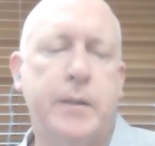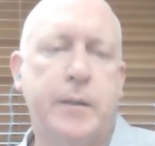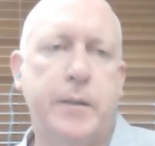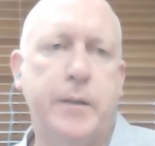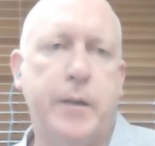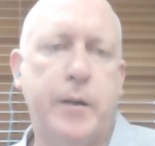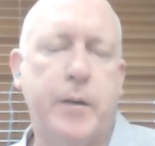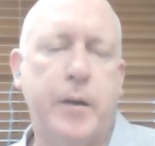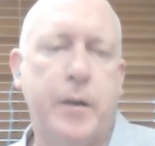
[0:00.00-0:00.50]

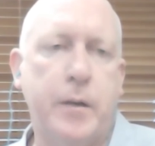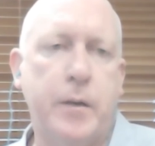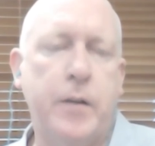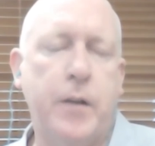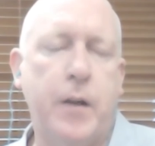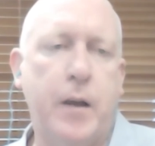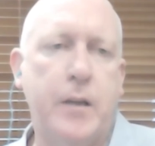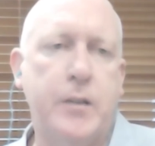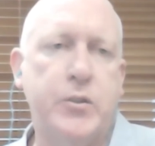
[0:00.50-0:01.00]
you know, in the
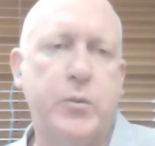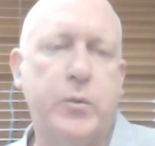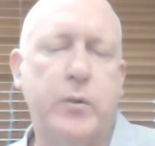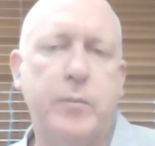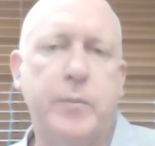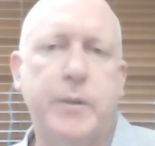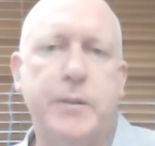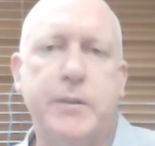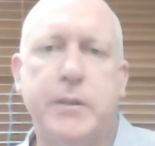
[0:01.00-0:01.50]
last 12
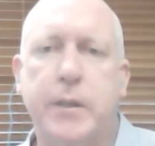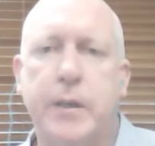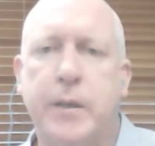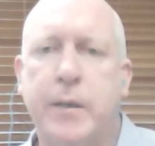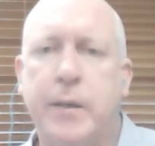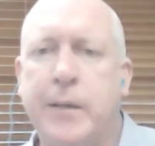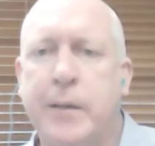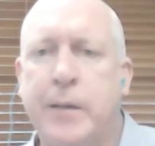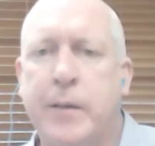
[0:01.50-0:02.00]
months. So
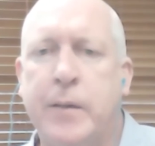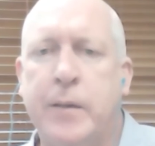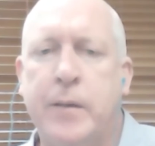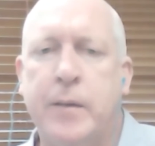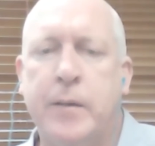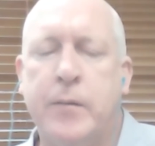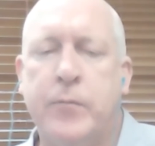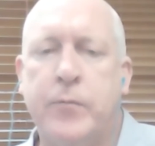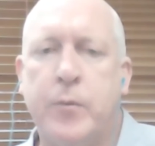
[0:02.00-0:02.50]

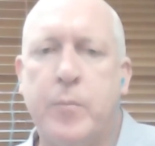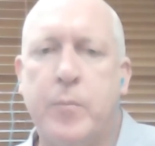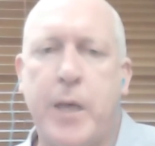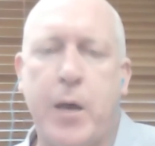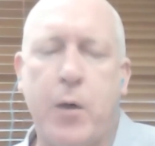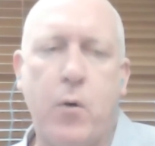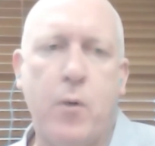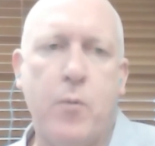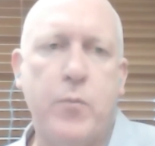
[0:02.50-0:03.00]
from
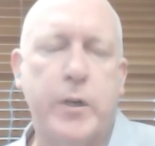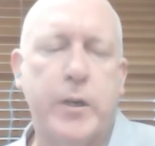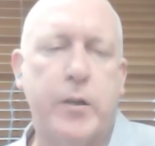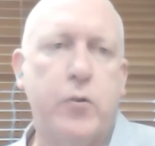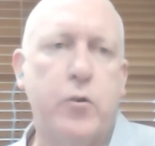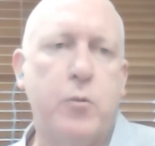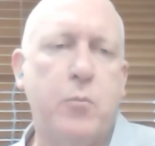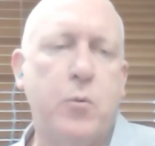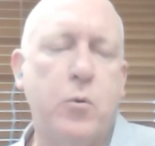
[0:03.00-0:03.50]
now on we can
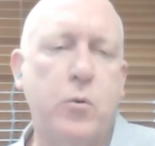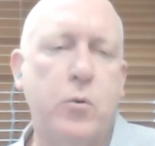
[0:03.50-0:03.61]
do more